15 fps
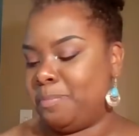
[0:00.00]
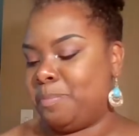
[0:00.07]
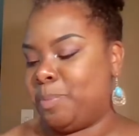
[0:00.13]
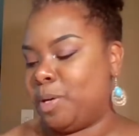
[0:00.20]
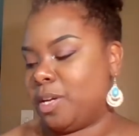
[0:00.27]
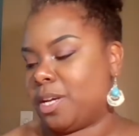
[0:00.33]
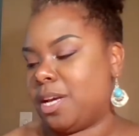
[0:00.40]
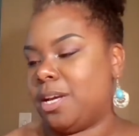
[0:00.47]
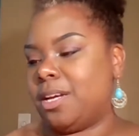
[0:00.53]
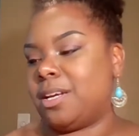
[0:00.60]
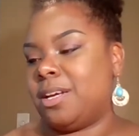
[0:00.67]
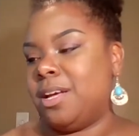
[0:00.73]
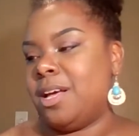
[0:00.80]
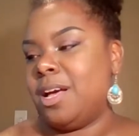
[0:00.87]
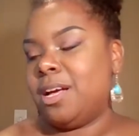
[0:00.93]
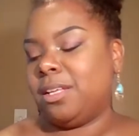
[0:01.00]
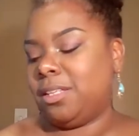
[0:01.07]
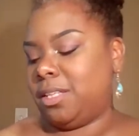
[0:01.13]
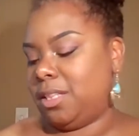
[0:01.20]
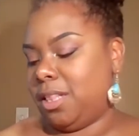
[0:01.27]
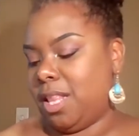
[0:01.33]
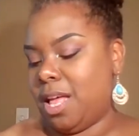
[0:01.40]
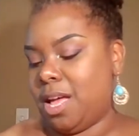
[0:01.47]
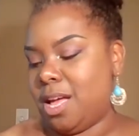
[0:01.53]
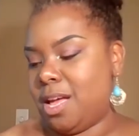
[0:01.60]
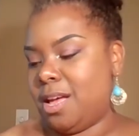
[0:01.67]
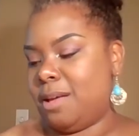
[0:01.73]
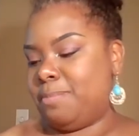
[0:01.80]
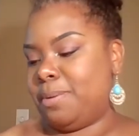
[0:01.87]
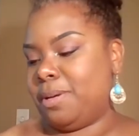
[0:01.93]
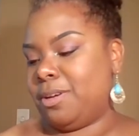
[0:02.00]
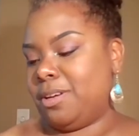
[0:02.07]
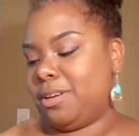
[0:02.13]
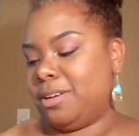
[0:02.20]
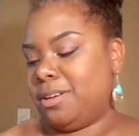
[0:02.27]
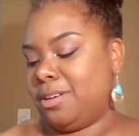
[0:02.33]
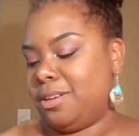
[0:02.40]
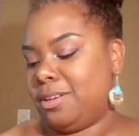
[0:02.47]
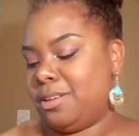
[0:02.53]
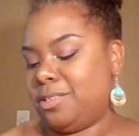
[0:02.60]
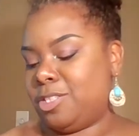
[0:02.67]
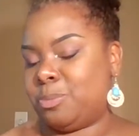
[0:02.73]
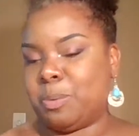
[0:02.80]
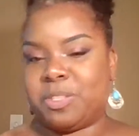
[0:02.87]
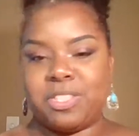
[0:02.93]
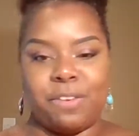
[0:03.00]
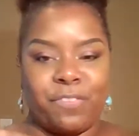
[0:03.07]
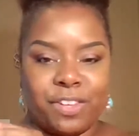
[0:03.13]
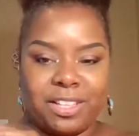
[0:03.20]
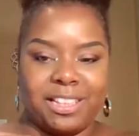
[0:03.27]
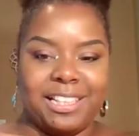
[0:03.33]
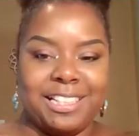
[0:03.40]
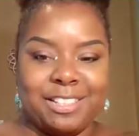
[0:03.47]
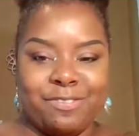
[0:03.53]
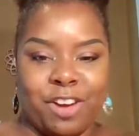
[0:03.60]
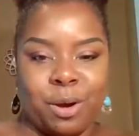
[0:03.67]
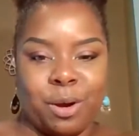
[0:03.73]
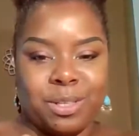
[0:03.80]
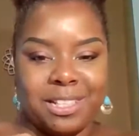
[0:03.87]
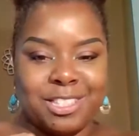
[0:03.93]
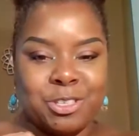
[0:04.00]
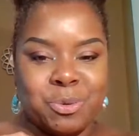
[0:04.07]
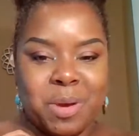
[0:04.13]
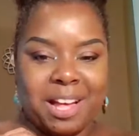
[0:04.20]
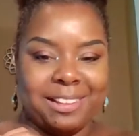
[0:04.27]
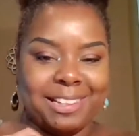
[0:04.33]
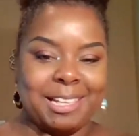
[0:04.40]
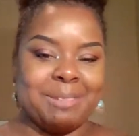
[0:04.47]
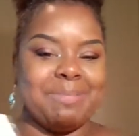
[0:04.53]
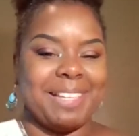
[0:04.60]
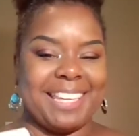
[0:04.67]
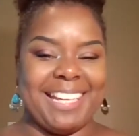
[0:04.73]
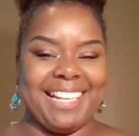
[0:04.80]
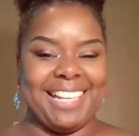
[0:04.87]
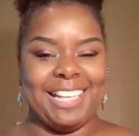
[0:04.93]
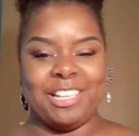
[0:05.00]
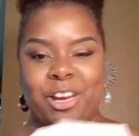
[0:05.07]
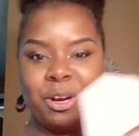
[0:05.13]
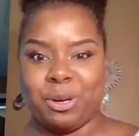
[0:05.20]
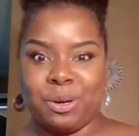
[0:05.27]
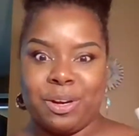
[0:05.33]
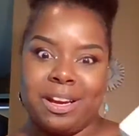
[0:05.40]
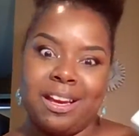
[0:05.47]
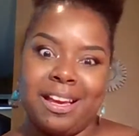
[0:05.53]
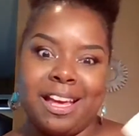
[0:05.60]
book club specifically devoted to L.L. McKinney and her